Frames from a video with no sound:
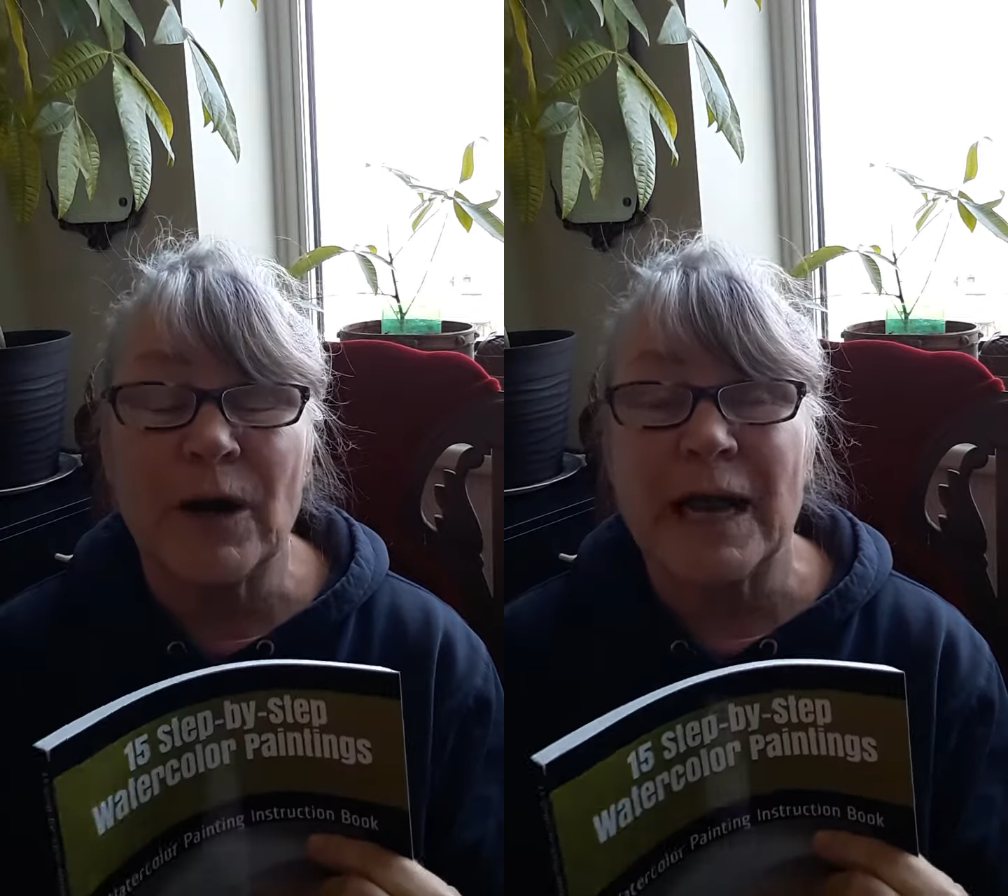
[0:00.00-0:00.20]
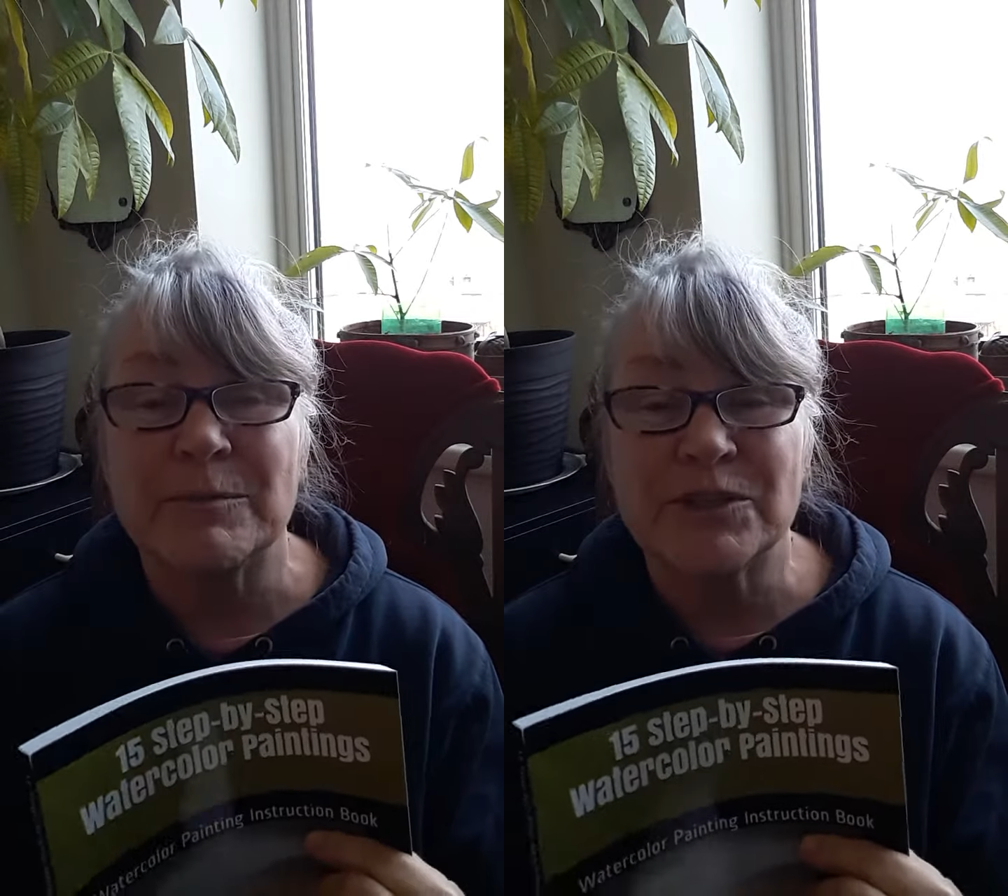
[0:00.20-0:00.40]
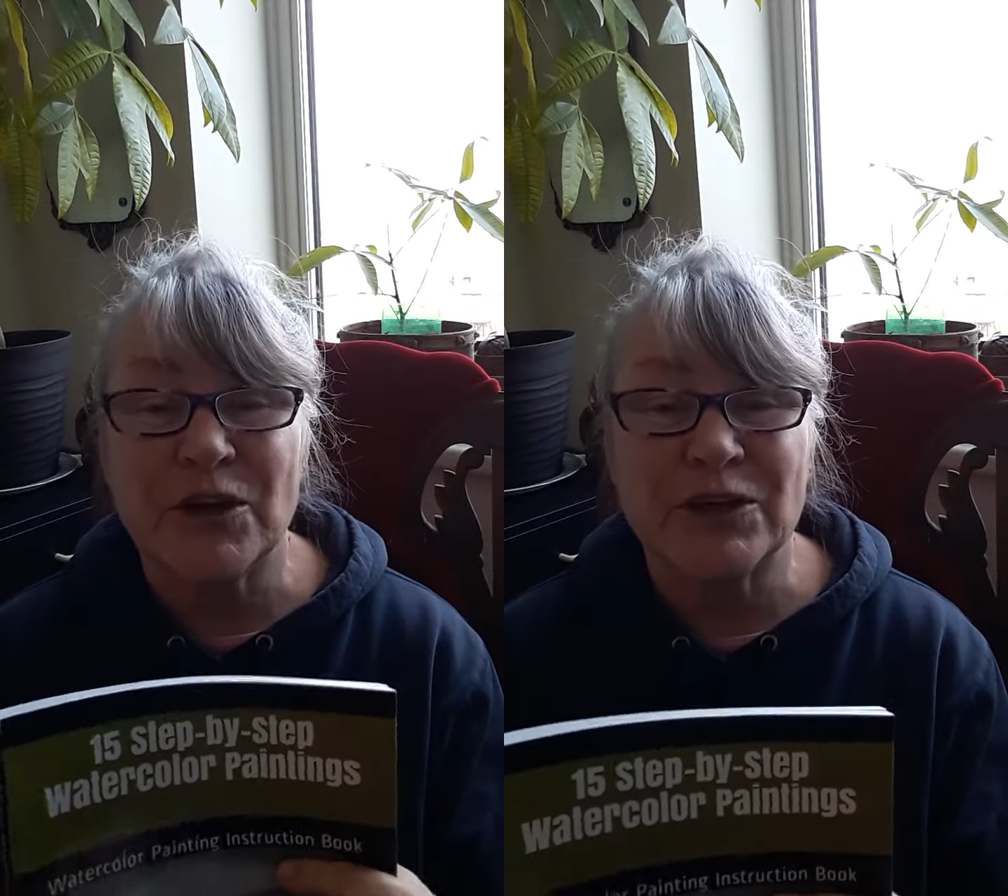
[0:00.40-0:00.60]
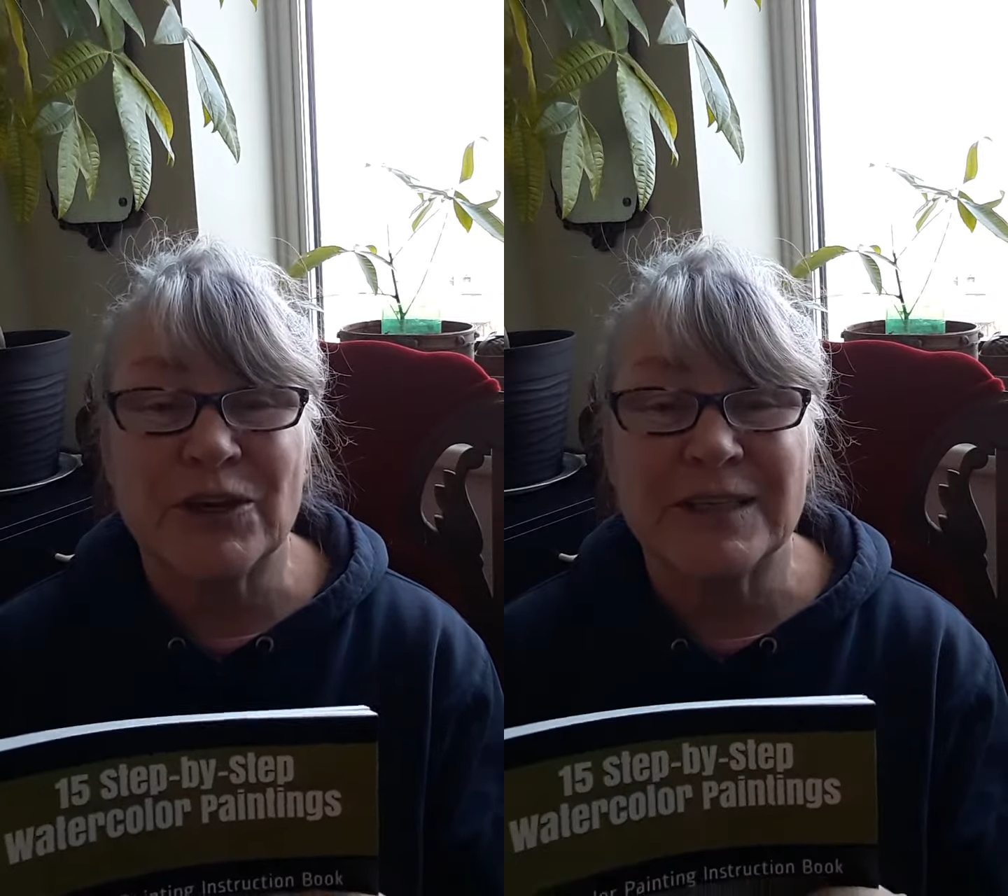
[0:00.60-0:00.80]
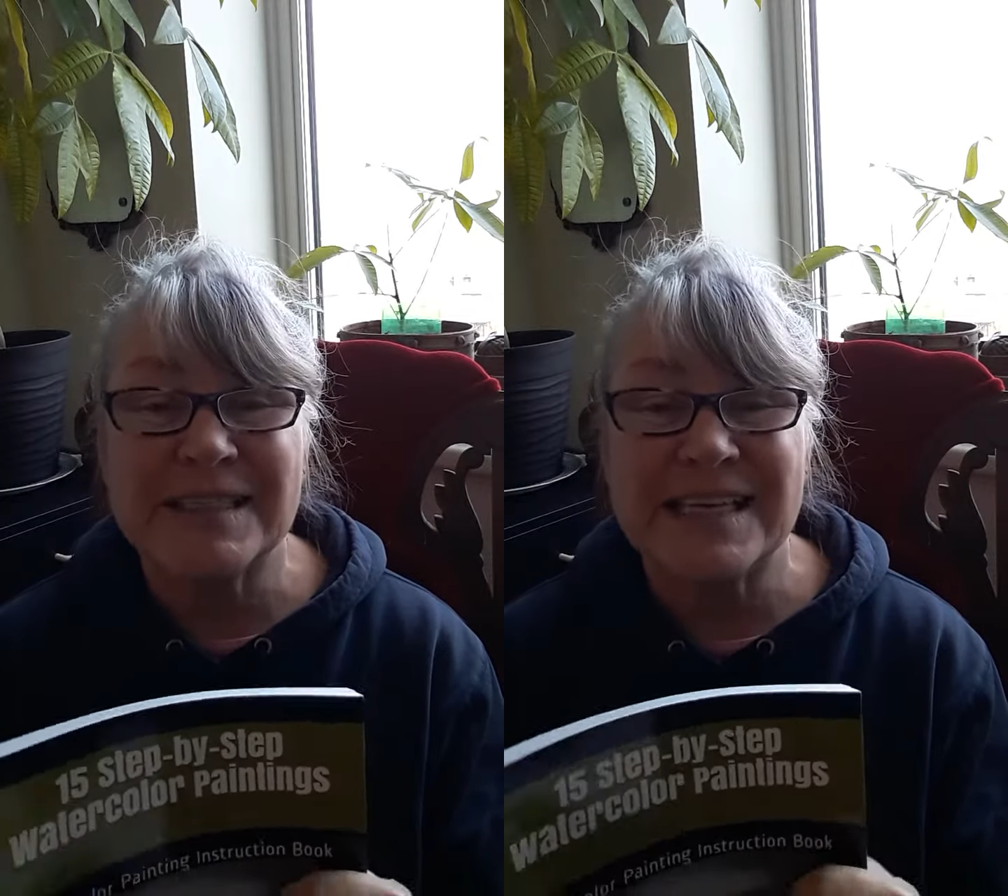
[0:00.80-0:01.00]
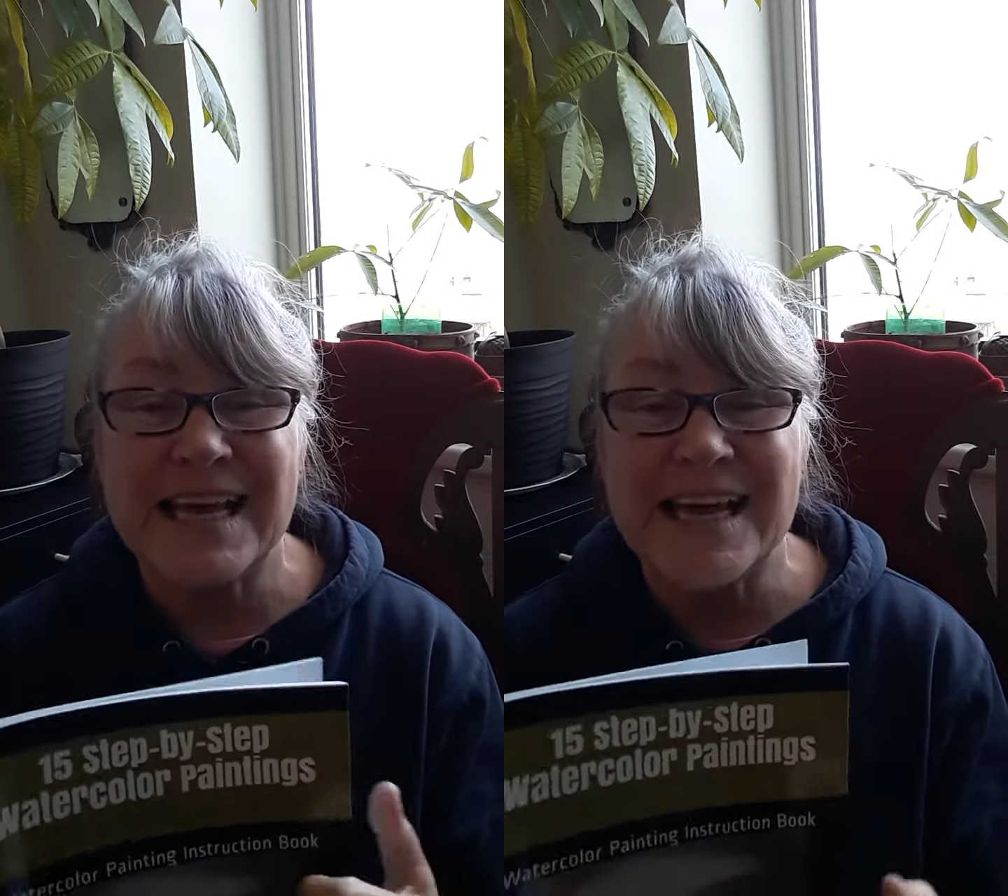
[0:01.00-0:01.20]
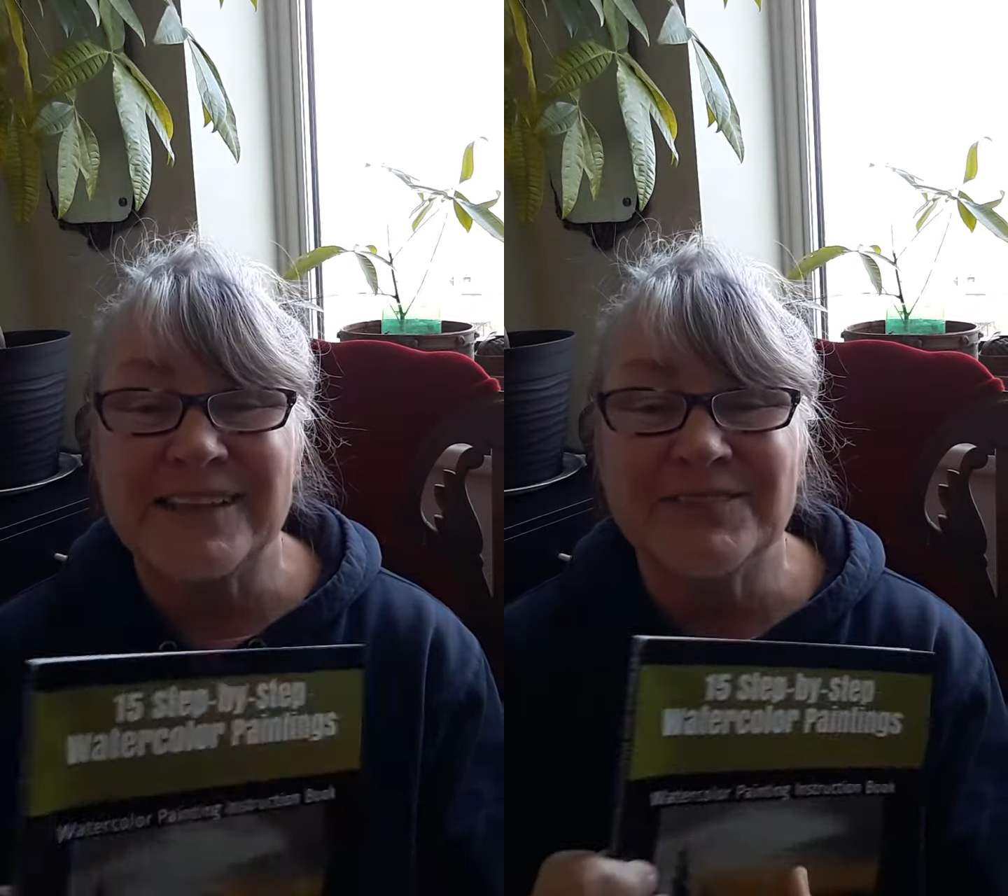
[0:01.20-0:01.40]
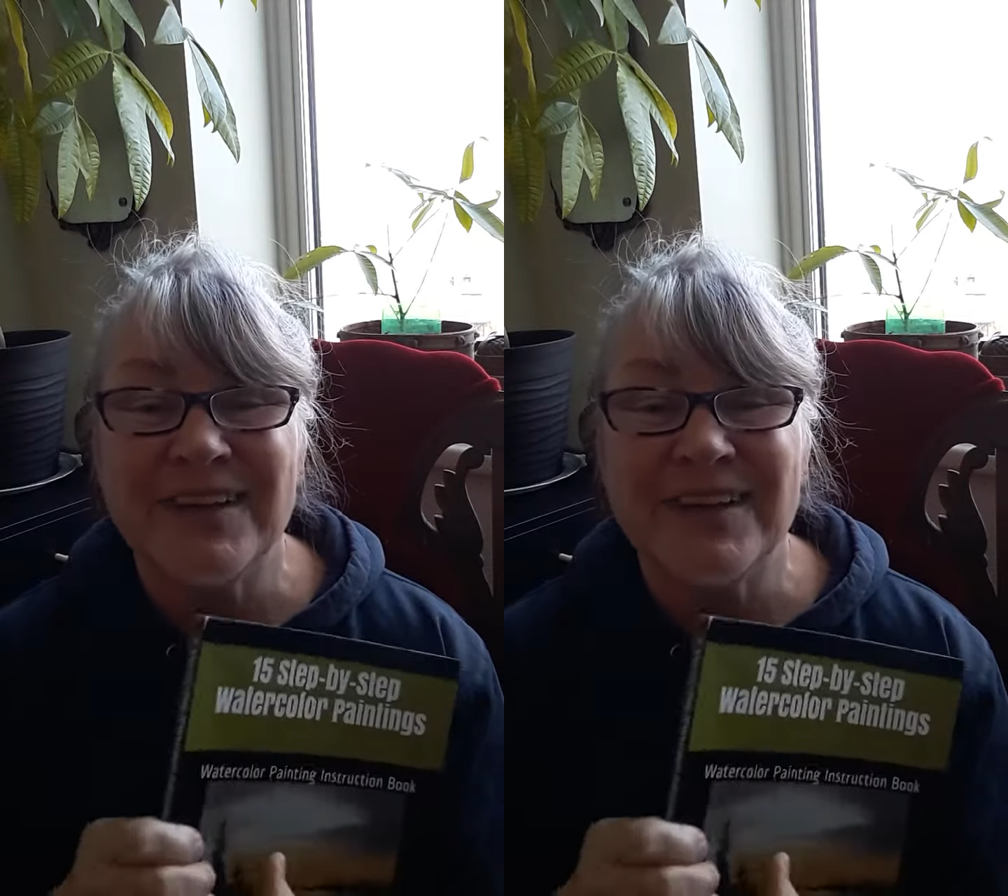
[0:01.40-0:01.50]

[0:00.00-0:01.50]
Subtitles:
Amazon.ca.